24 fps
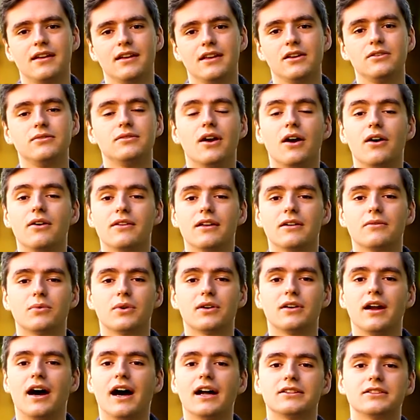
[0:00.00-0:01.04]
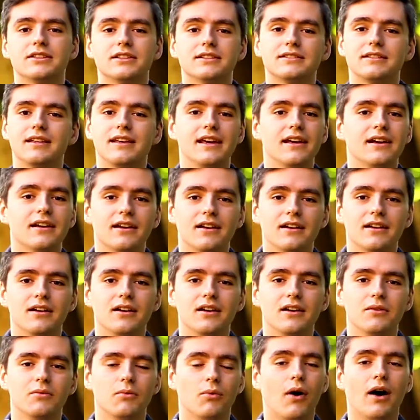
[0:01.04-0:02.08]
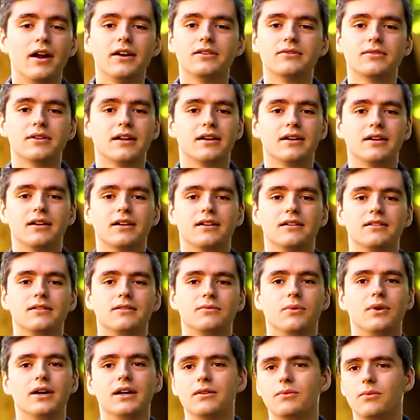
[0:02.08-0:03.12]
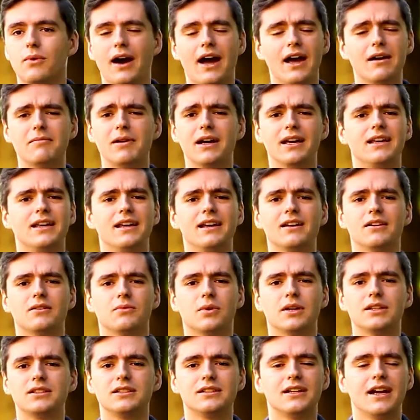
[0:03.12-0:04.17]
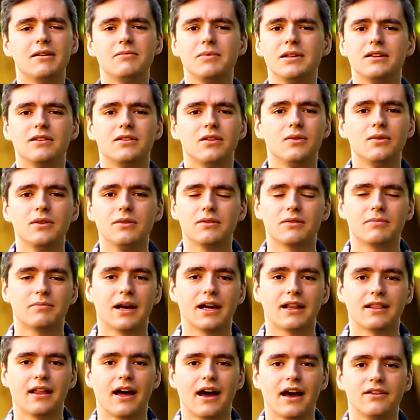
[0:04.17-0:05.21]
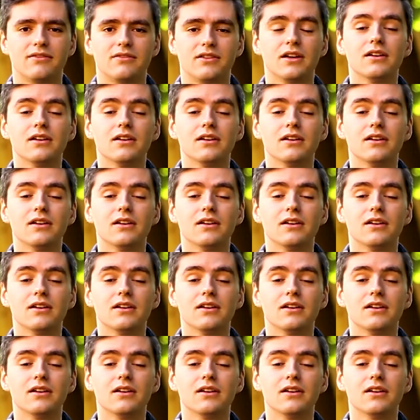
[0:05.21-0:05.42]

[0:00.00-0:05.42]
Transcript: You know that we're not just here wondering, why am I here? What should I be doing with my life?